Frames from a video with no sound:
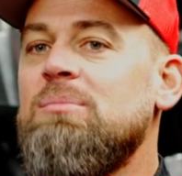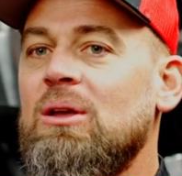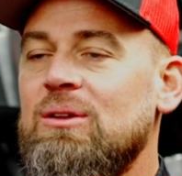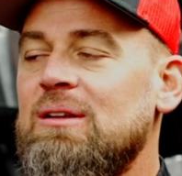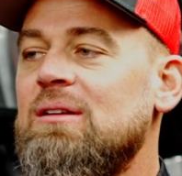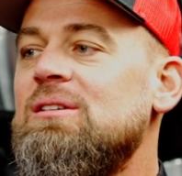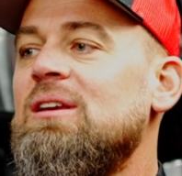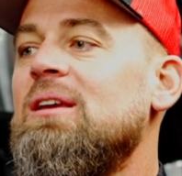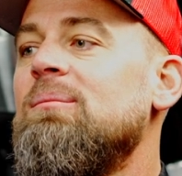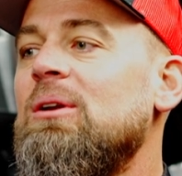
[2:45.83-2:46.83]
building the
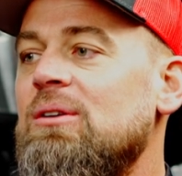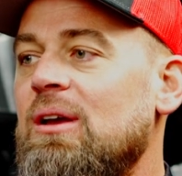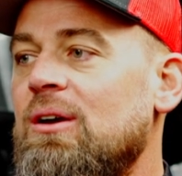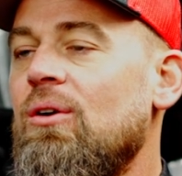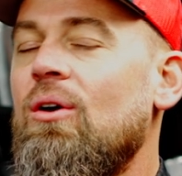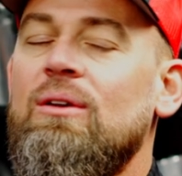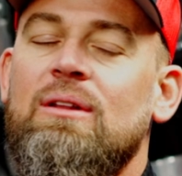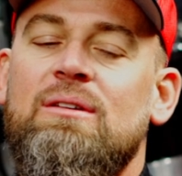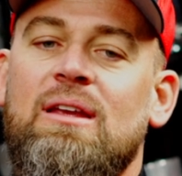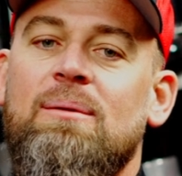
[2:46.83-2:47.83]
team and growing
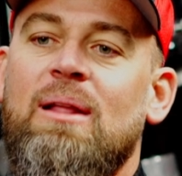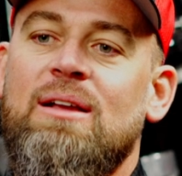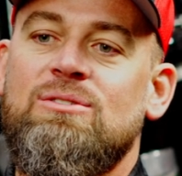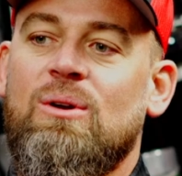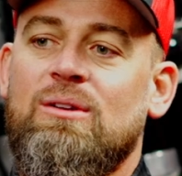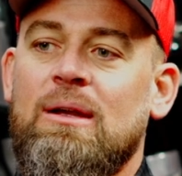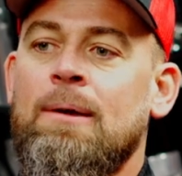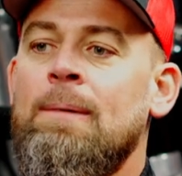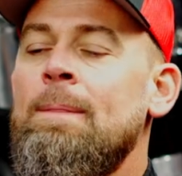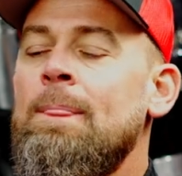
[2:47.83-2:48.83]
the team, and that sort of thing.